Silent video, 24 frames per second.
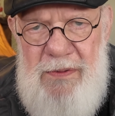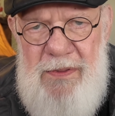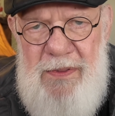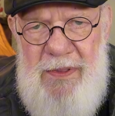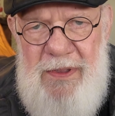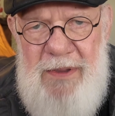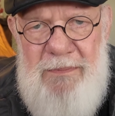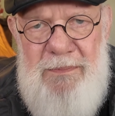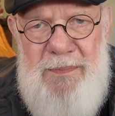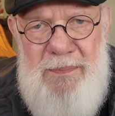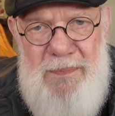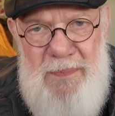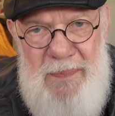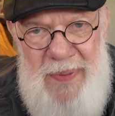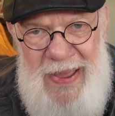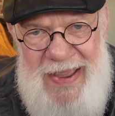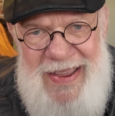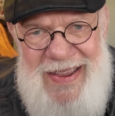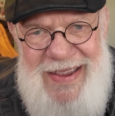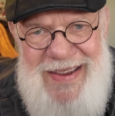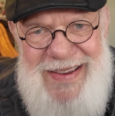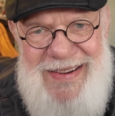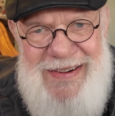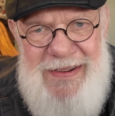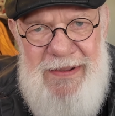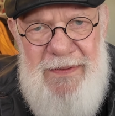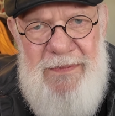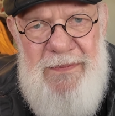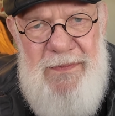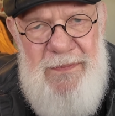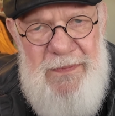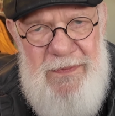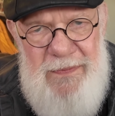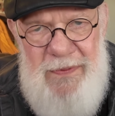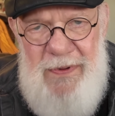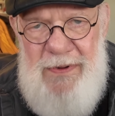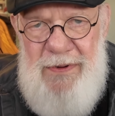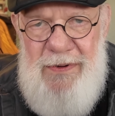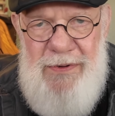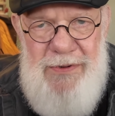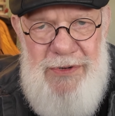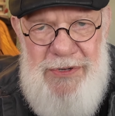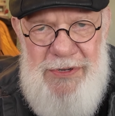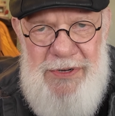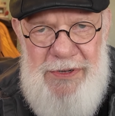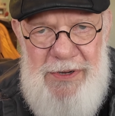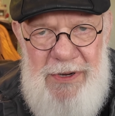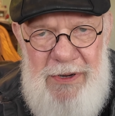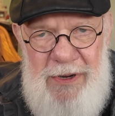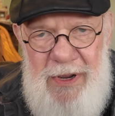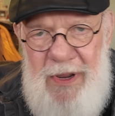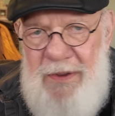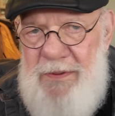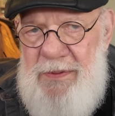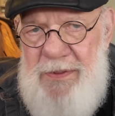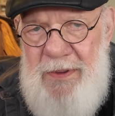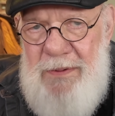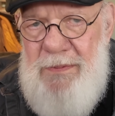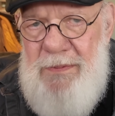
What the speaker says: the beta version of the